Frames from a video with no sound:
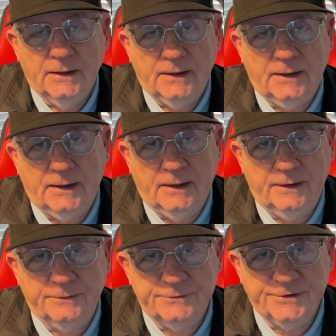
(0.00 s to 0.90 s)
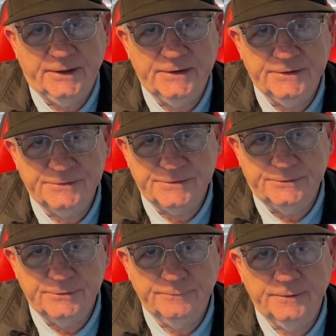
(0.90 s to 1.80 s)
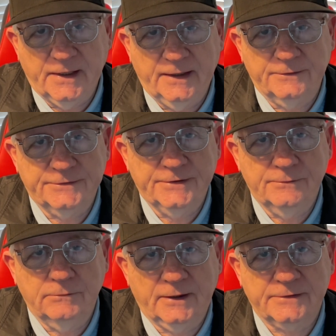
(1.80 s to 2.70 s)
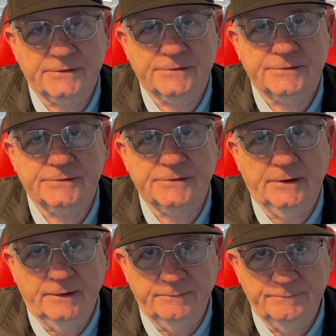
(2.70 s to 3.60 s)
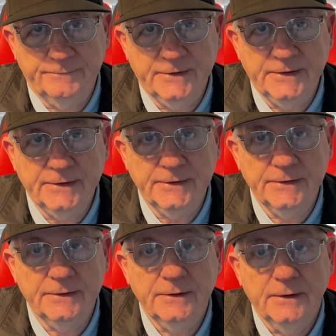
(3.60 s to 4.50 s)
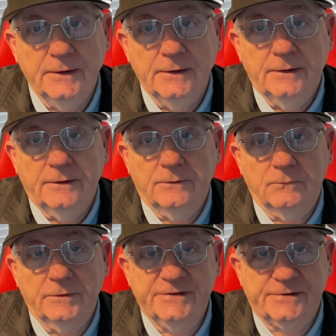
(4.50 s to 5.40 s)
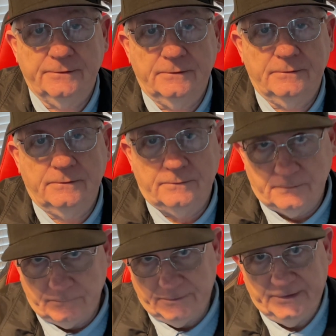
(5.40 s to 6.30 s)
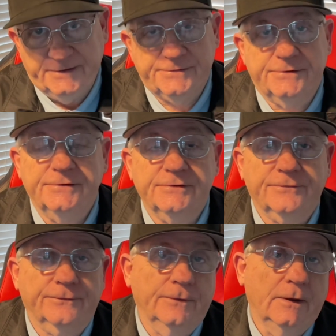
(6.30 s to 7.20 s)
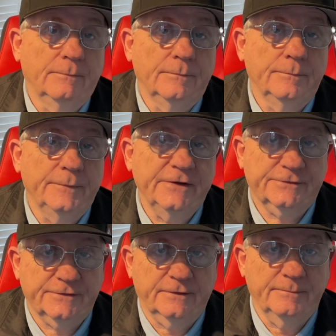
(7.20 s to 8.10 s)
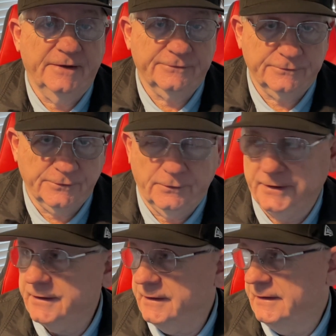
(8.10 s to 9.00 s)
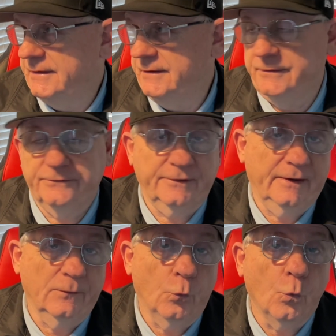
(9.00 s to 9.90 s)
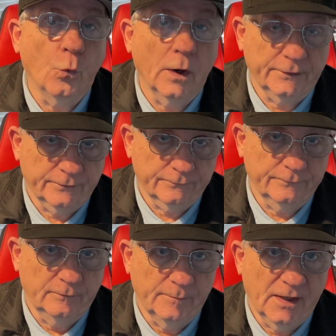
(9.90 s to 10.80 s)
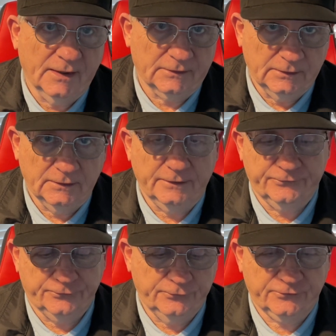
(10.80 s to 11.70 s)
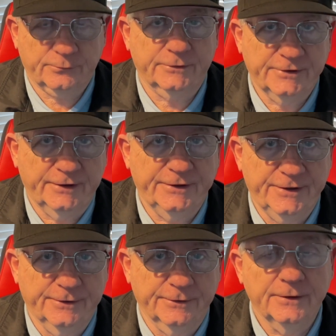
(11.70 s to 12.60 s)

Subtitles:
Jane is the juvenile T-Rex of the recent releases from Beasts of the Mesozoic, and it is a wonderful model. As soon as we're done here,